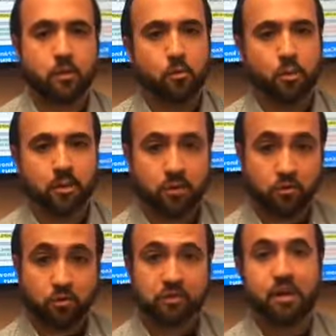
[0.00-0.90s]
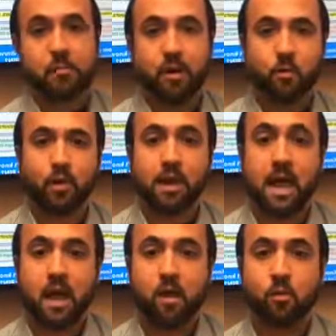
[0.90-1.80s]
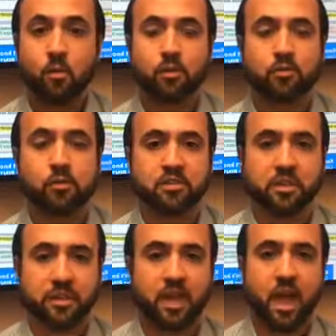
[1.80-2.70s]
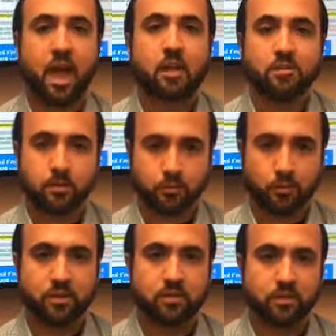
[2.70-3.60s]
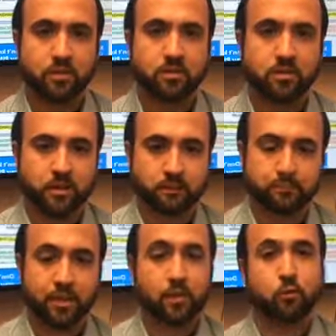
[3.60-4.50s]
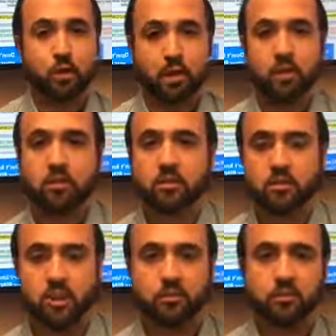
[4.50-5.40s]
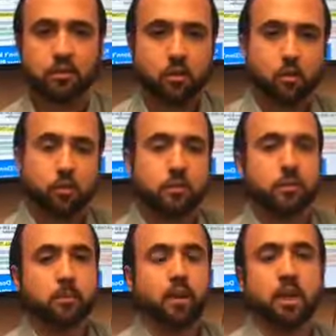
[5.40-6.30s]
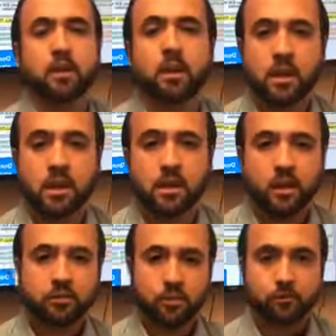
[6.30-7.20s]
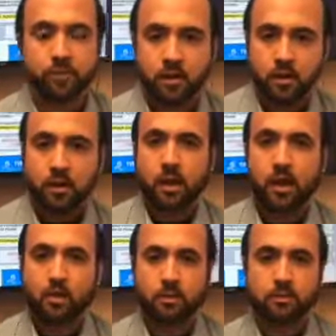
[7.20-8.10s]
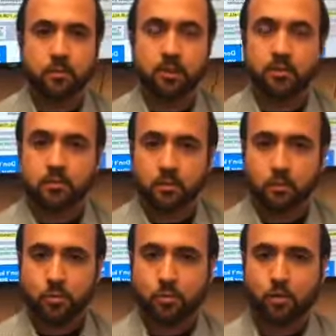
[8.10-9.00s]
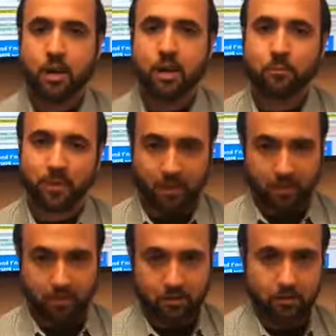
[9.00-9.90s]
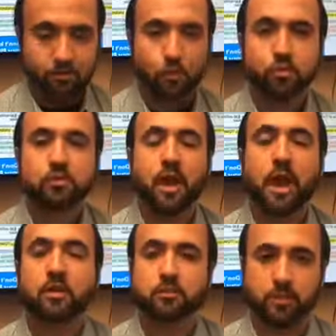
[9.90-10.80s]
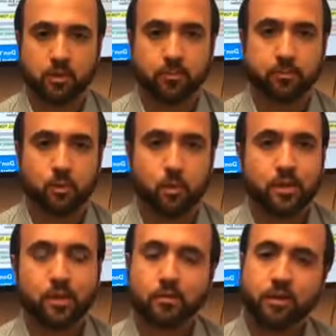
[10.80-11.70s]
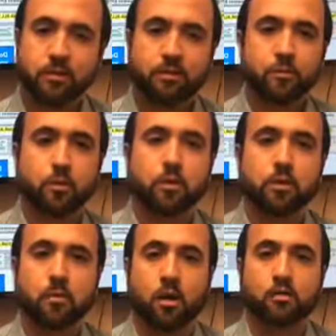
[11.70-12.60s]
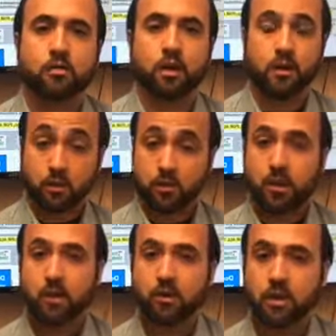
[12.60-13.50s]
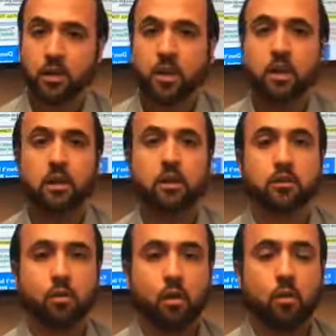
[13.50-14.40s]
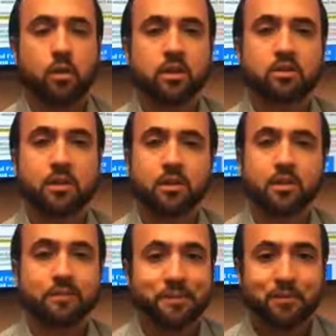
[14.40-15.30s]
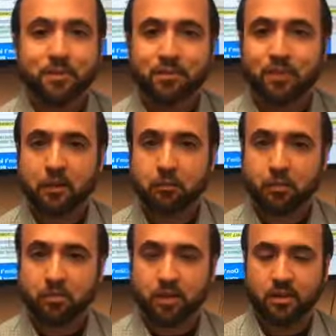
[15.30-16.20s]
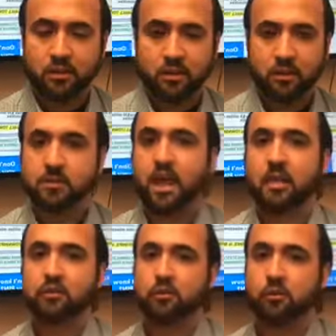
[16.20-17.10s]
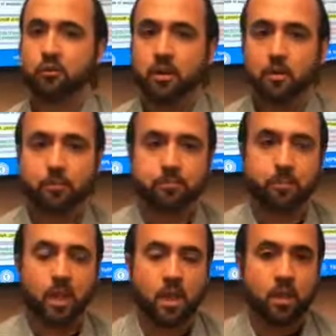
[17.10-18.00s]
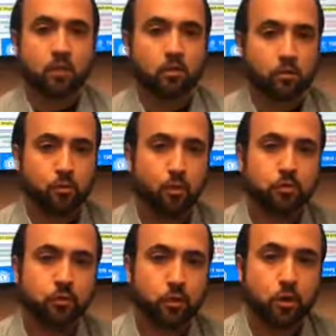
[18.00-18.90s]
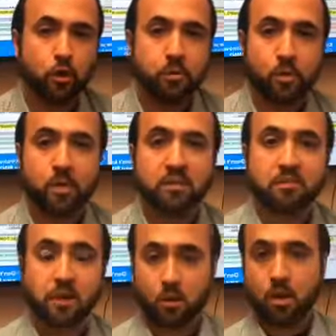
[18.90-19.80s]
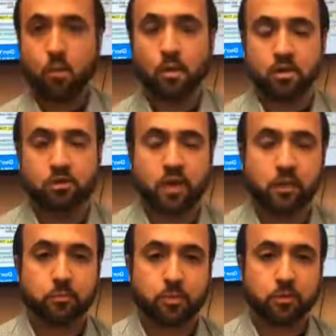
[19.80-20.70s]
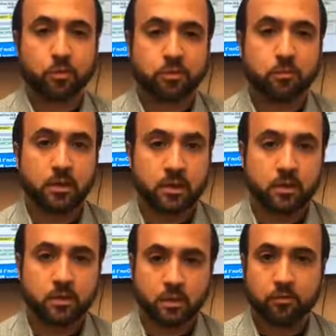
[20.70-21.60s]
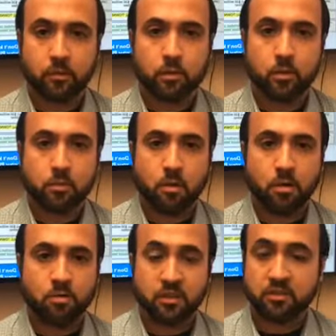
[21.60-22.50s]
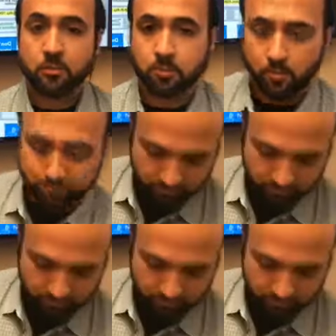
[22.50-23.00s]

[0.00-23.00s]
The one that just came out right now was for the second half of 2017, and 2018's taxes are going to be paid next year. Now, to make things a little bit more complicated, the first tax bill, the one that comes out in February and March in Cook County, is always 55% of last year's bill. So for those of you at home that want to figure out what your tax bill is going to be next February and March, it's simple.